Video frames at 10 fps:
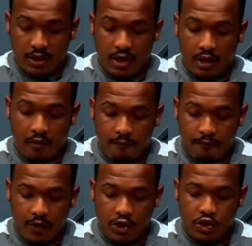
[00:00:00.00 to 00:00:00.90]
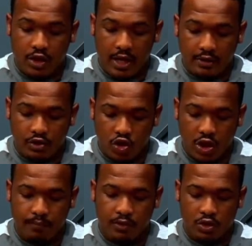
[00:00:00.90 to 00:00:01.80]
Ephesians
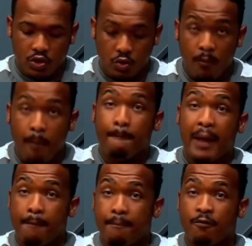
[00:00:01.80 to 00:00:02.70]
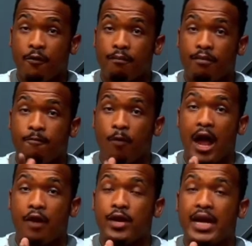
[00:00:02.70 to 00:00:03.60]
chapter 2. But before I
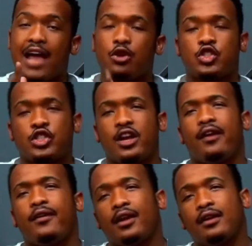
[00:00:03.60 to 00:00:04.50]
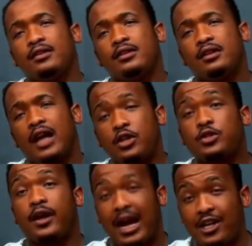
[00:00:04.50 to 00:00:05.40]
read, are you sharing? Are
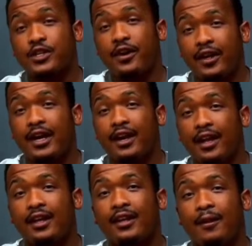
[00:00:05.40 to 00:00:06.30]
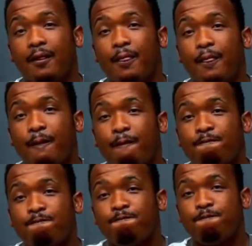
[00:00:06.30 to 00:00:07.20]
you sharing the link?
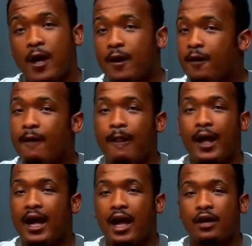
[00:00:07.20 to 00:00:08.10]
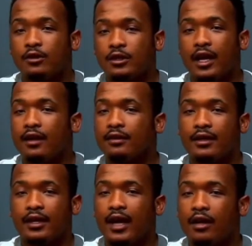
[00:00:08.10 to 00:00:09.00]
No. I
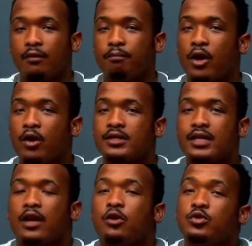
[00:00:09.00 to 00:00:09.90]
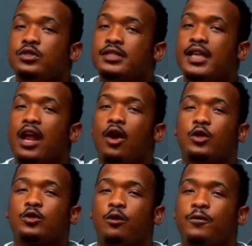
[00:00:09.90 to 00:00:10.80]
don't because I don't see a
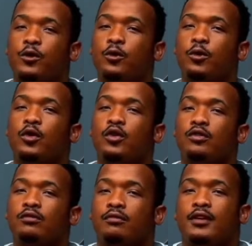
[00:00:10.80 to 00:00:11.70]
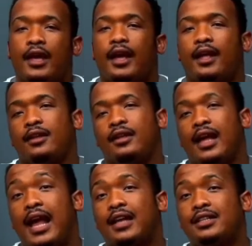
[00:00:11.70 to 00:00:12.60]
lot of you here,
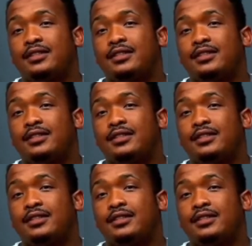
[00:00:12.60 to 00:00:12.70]
and